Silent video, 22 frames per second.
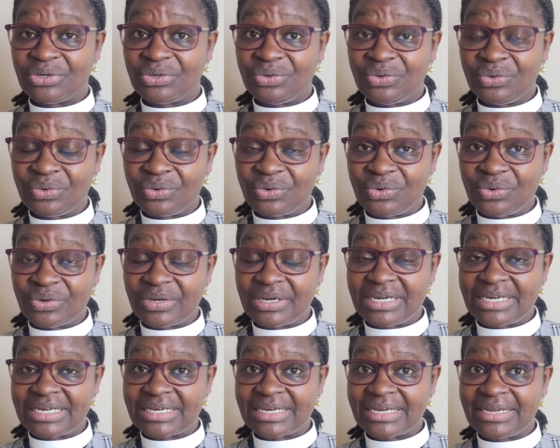Do
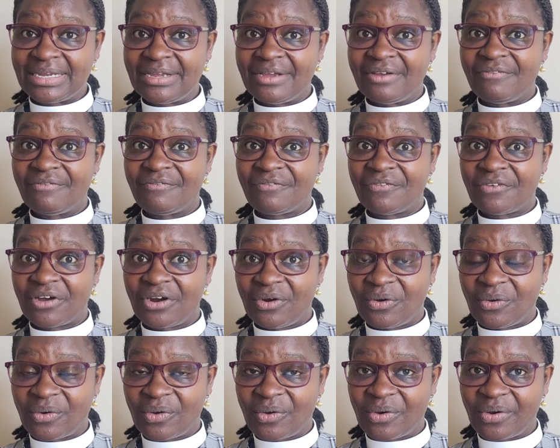good,
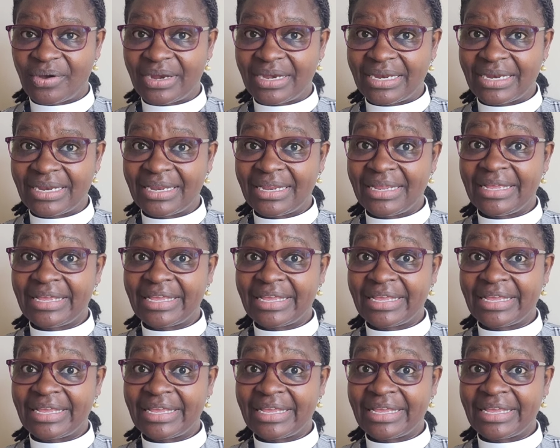follow God,